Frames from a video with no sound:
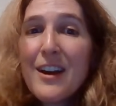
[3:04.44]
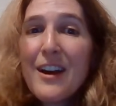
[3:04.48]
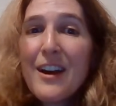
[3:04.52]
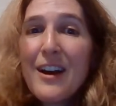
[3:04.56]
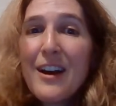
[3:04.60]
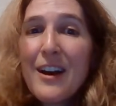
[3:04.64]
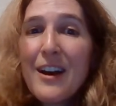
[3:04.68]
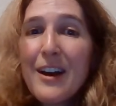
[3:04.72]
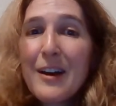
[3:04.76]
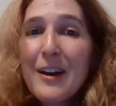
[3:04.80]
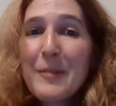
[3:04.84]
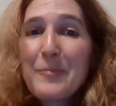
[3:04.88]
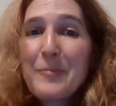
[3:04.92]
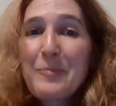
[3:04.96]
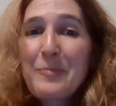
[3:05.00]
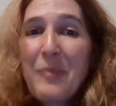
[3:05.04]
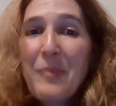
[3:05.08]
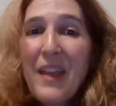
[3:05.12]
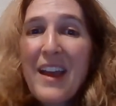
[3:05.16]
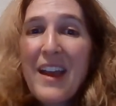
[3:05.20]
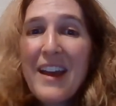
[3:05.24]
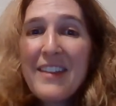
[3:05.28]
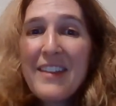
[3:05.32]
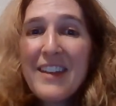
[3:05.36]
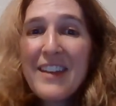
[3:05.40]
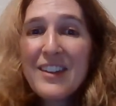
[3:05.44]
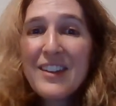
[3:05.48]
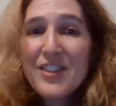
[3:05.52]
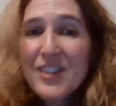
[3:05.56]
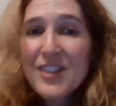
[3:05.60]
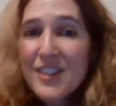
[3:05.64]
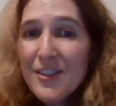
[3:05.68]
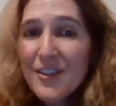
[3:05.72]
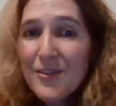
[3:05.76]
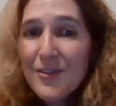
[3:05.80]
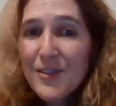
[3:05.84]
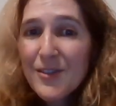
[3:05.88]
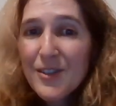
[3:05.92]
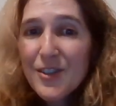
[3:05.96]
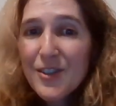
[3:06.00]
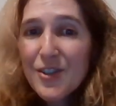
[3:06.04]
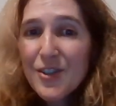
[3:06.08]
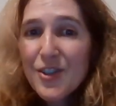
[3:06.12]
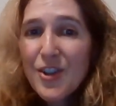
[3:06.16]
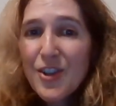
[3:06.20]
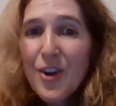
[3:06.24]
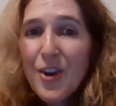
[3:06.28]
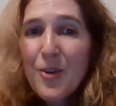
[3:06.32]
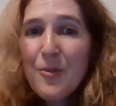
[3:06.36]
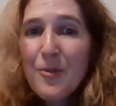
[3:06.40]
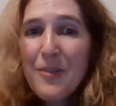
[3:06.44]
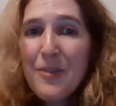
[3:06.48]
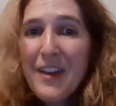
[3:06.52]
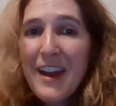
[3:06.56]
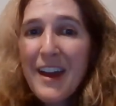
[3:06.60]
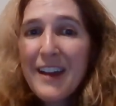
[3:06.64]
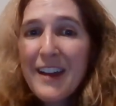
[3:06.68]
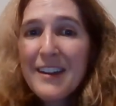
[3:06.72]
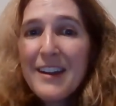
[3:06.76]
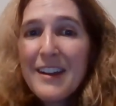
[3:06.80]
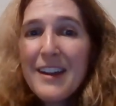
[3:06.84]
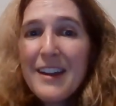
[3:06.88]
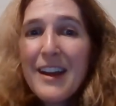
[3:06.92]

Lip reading: And that just goes to show that